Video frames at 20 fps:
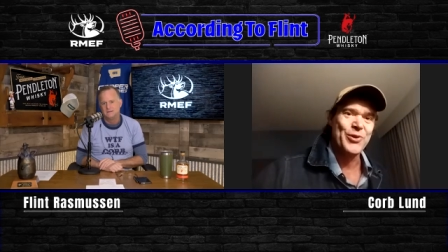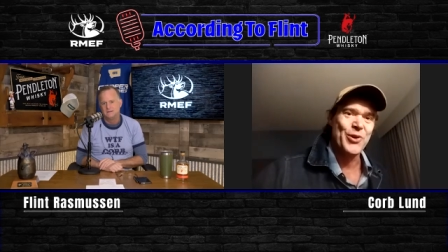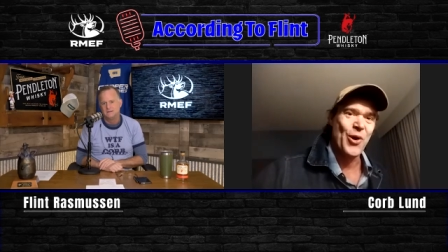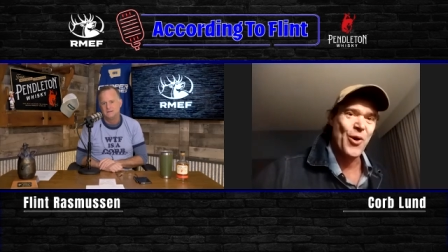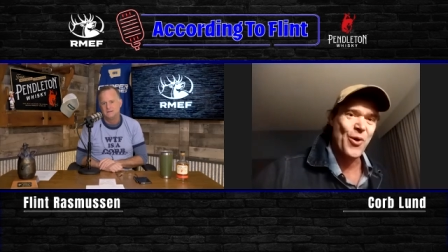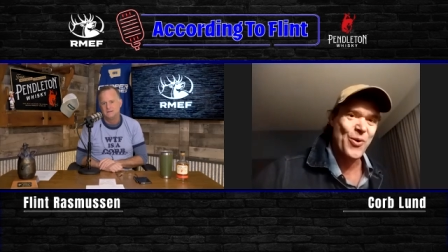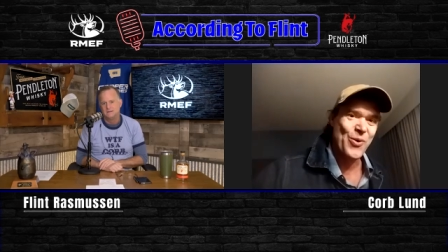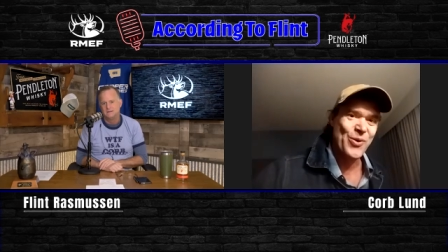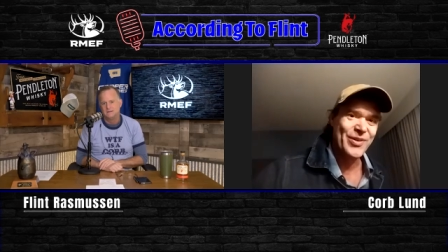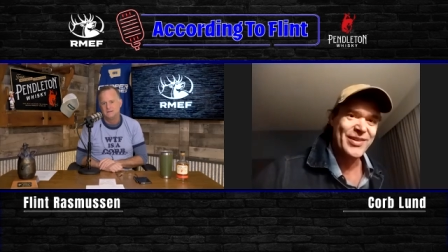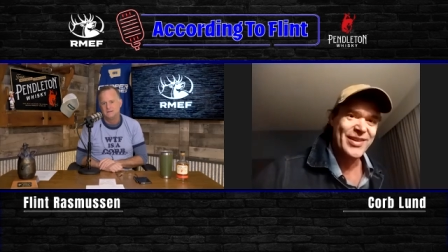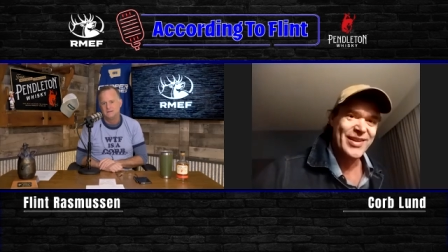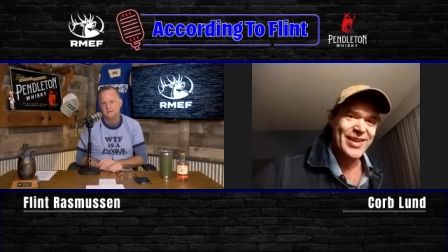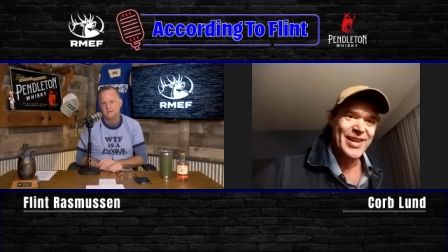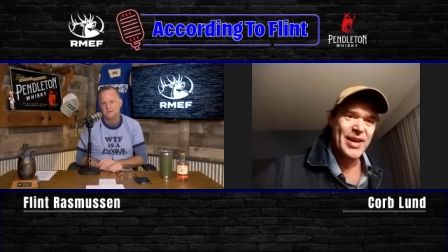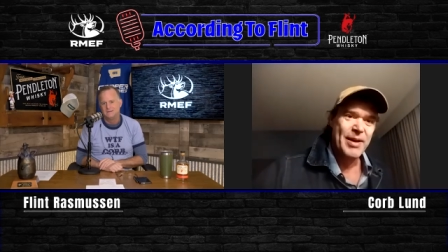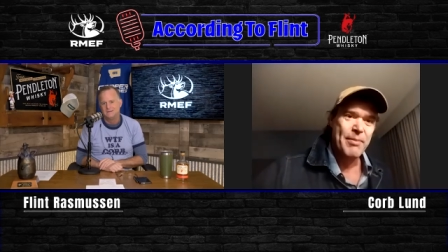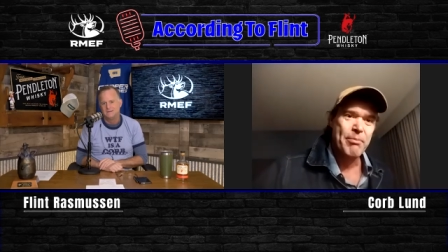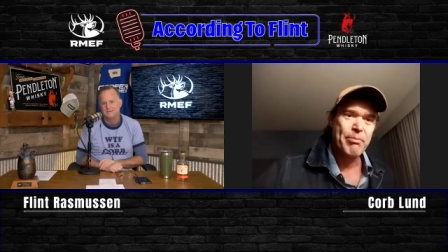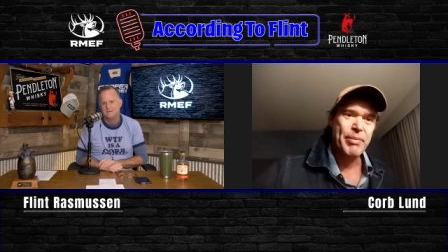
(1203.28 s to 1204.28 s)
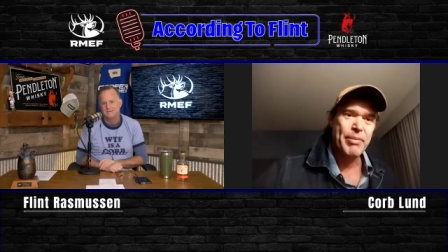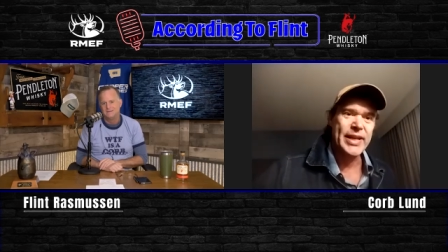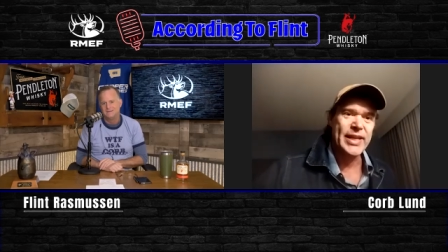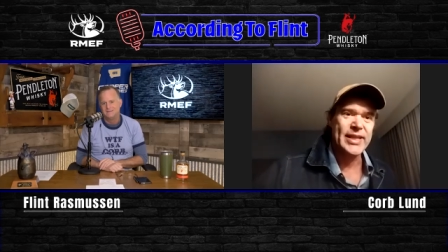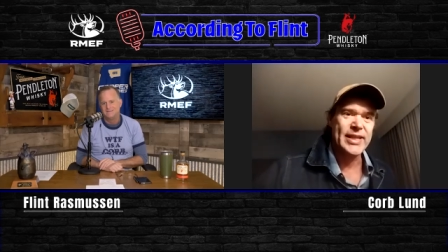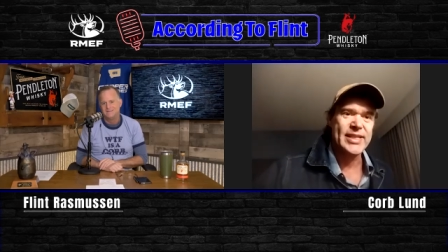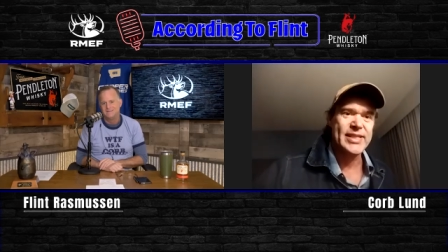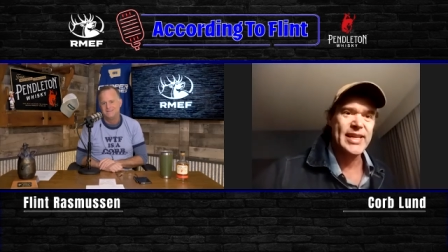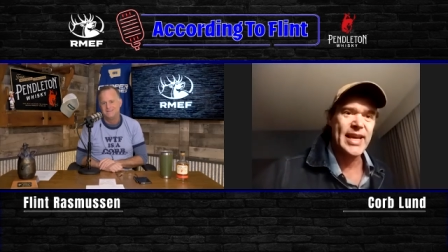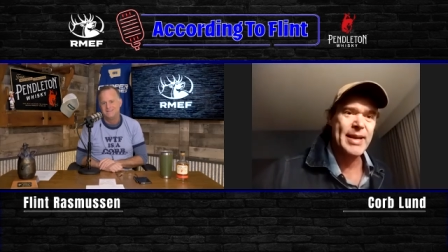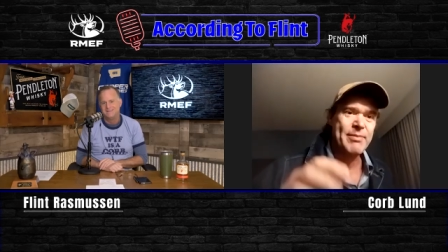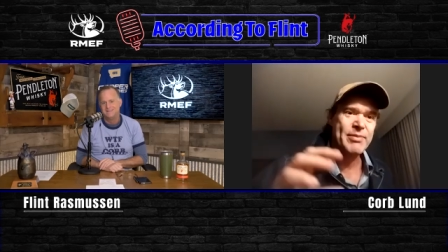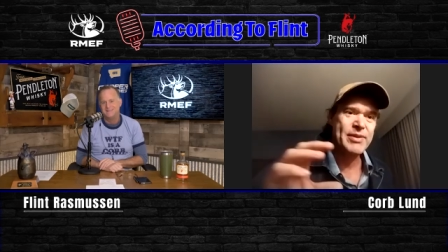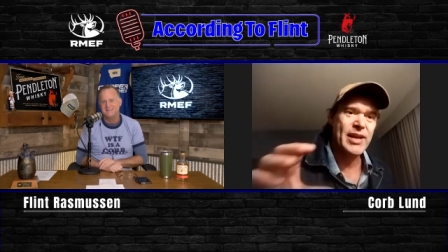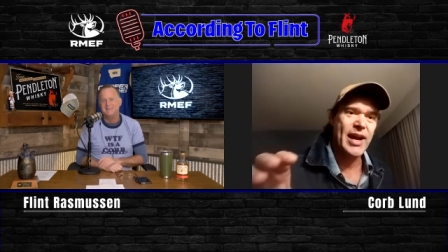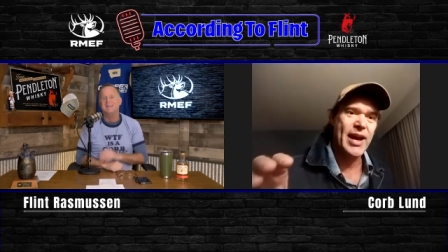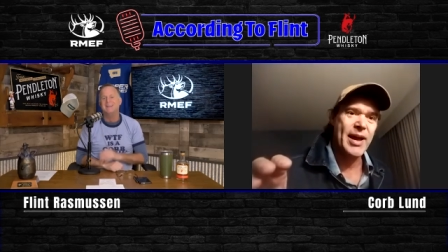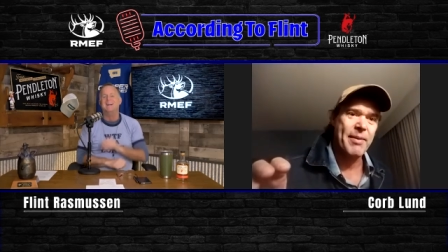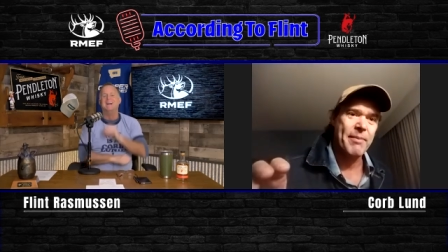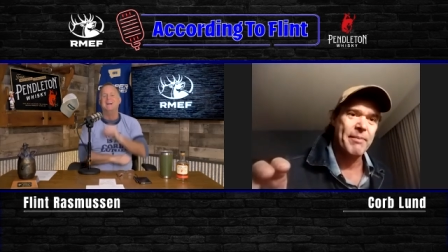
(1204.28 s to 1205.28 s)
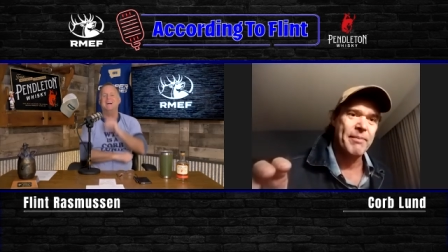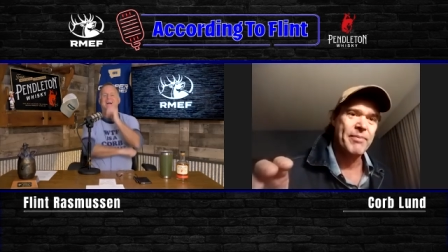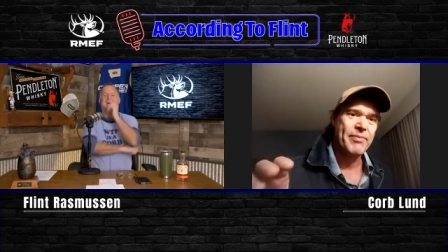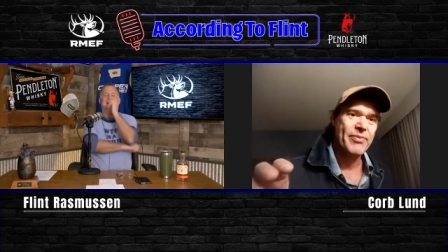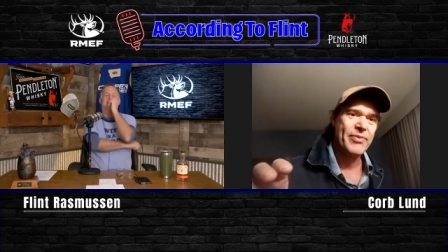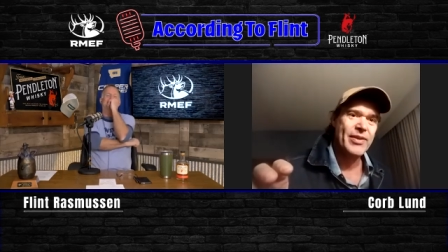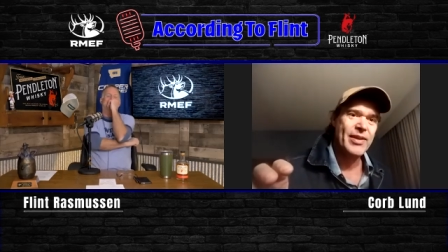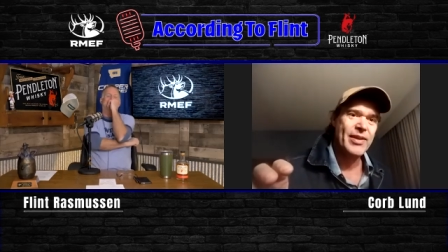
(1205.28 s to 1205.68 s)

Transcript: that you know but at the same time